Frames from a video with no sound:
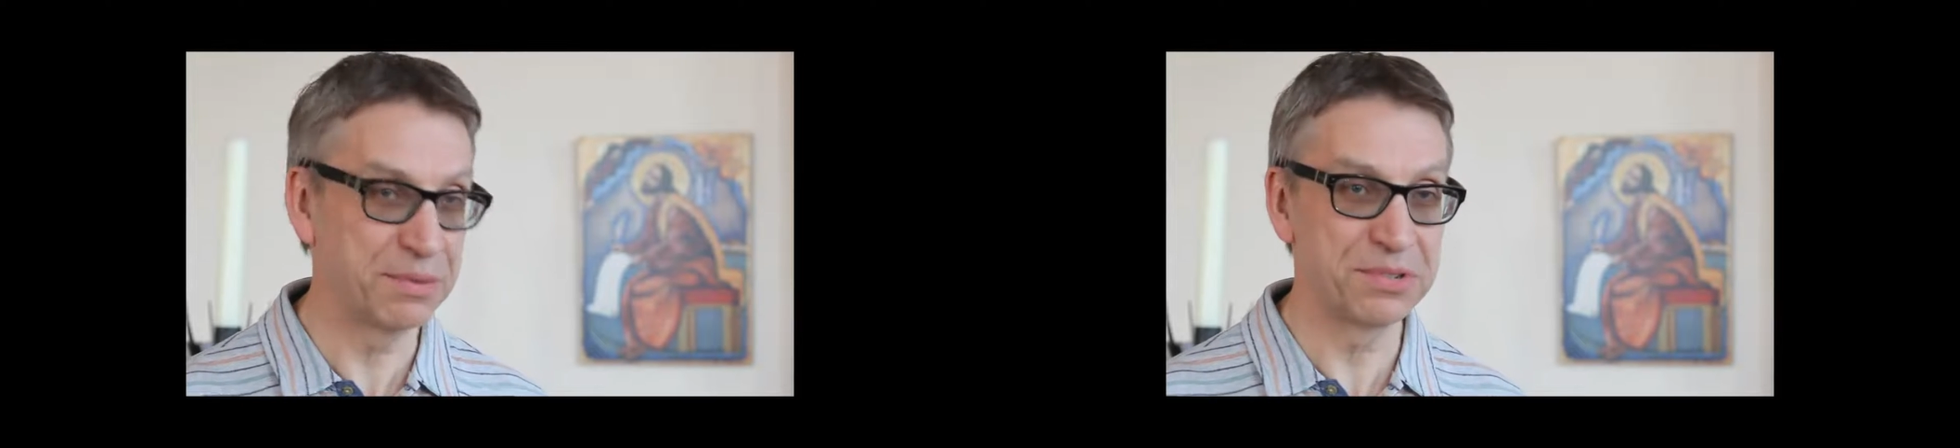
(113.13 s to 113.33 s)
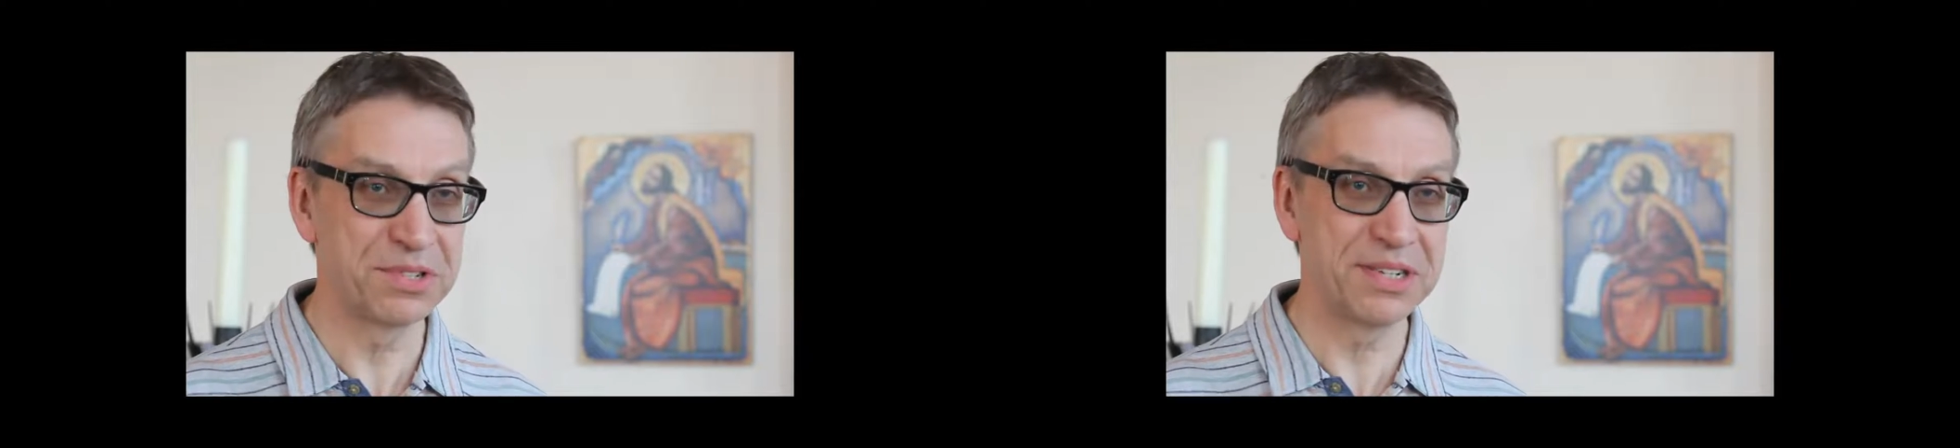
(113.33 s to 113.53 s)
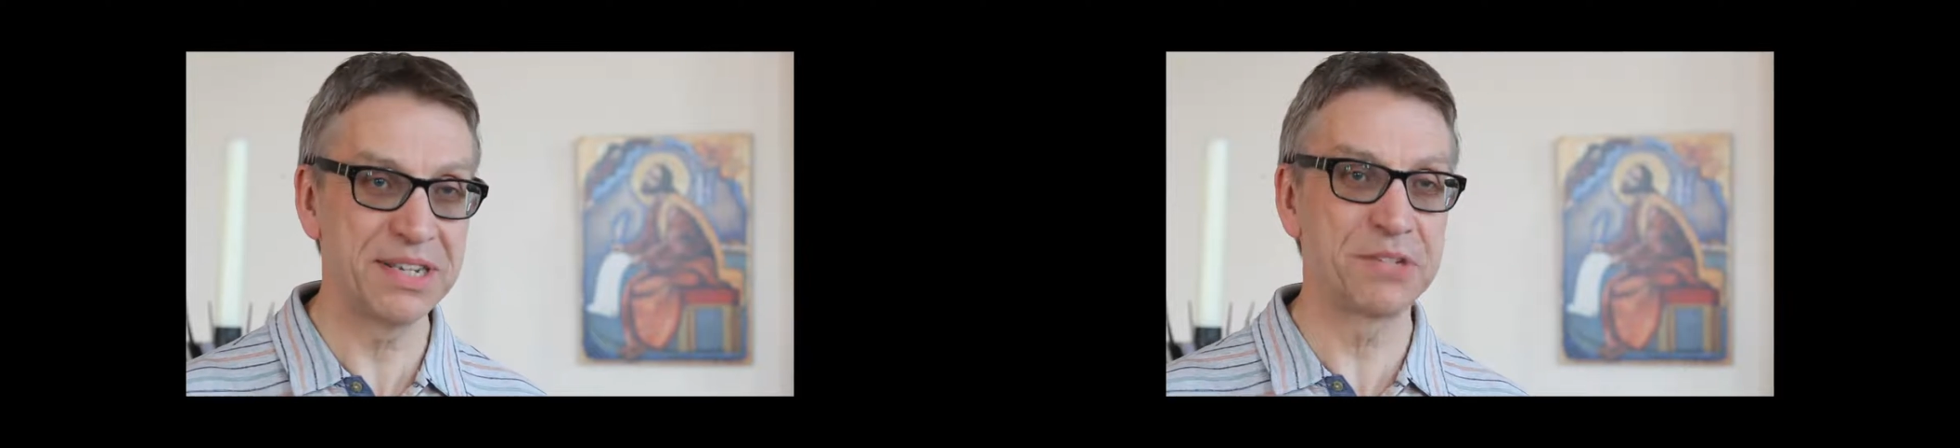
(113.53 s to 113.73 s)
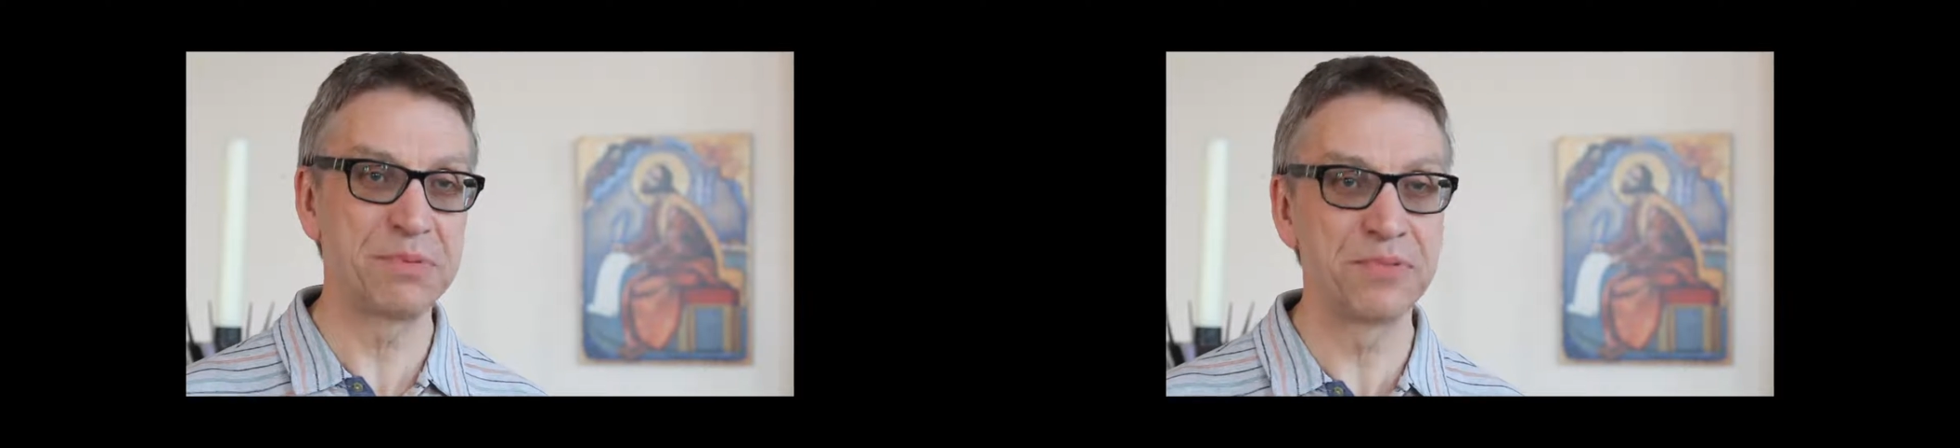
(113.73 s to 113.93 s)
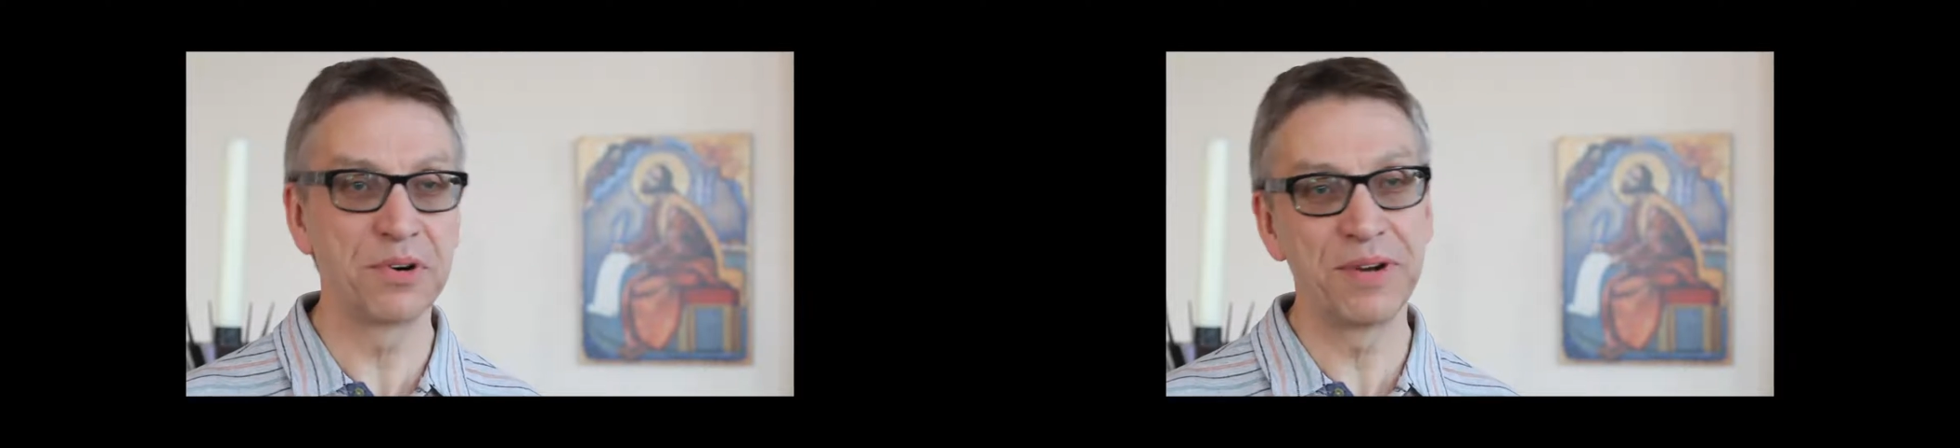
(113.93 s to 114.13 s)
It was in the days
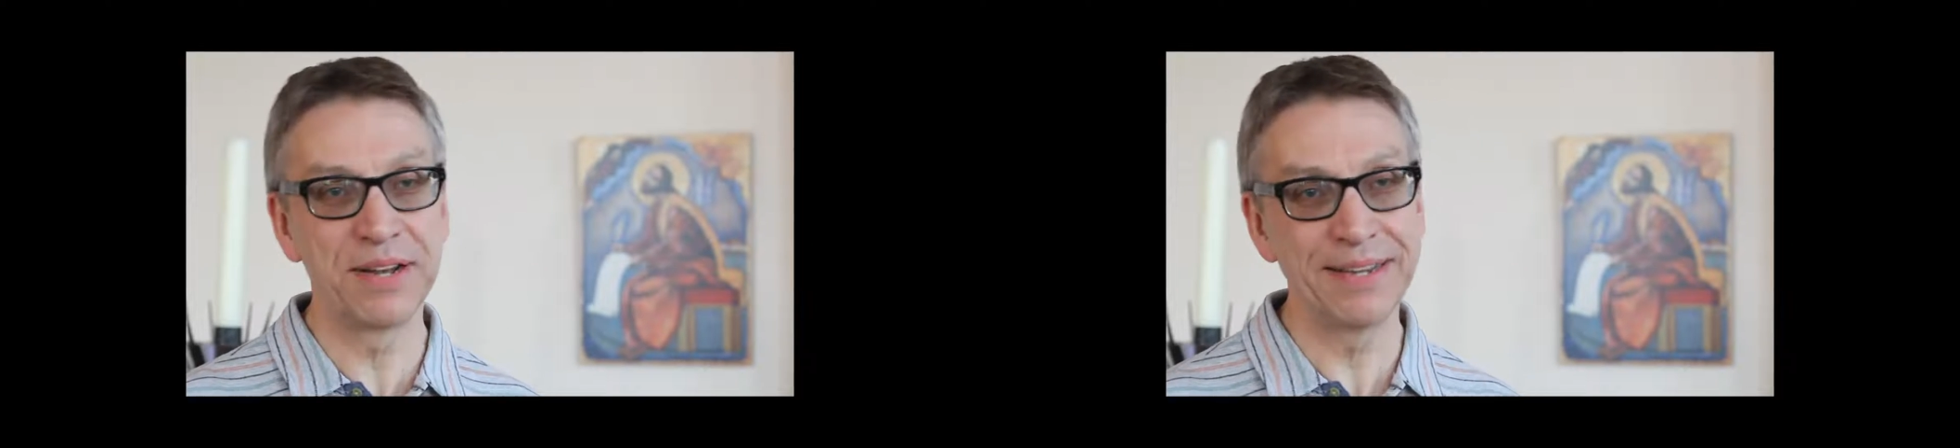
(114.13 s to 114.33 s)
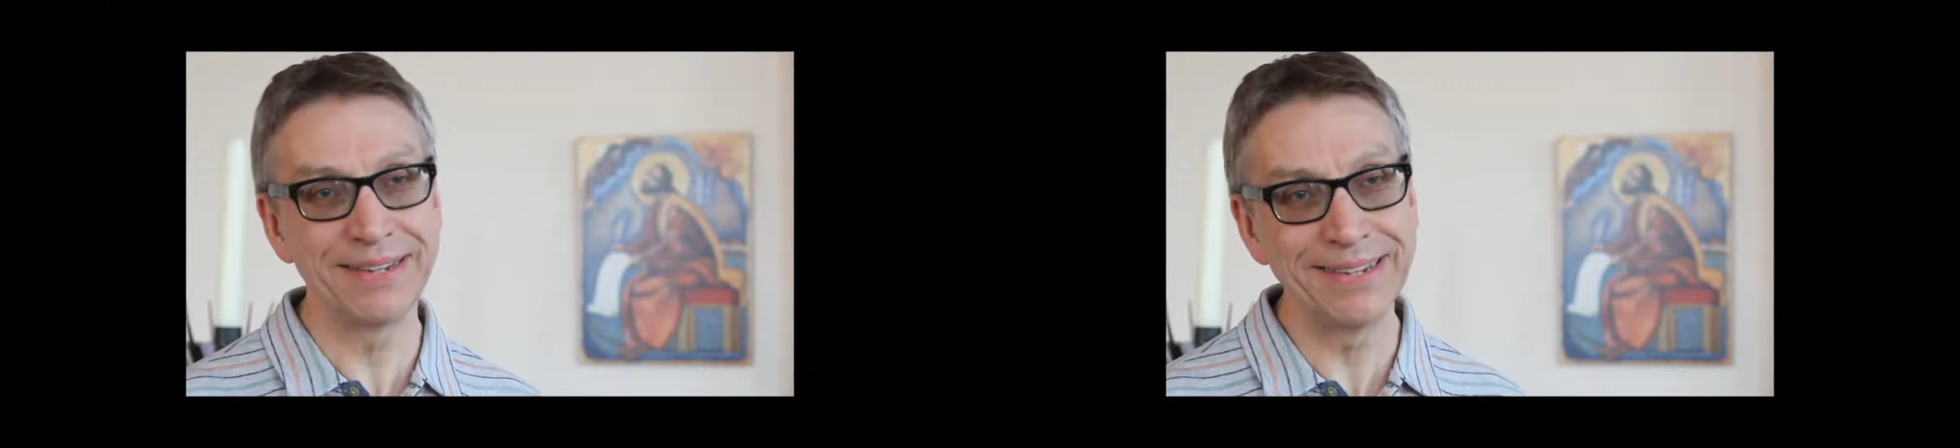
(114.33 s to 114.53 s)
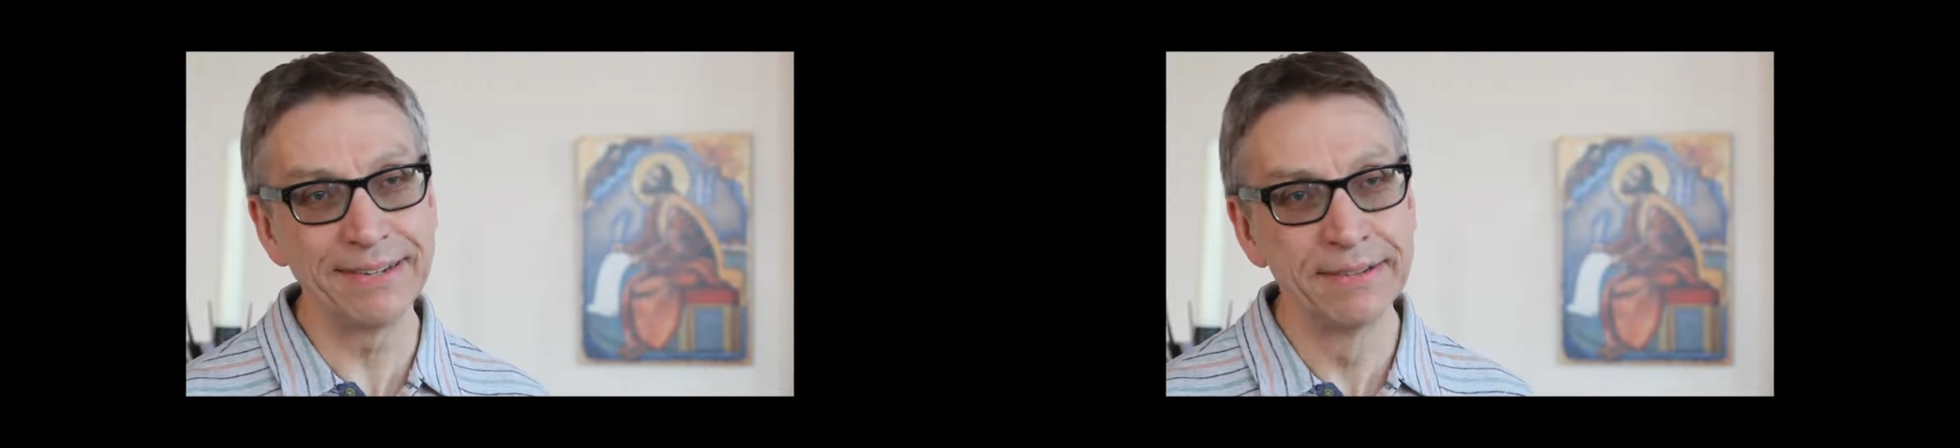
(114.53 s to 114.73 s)
before LED.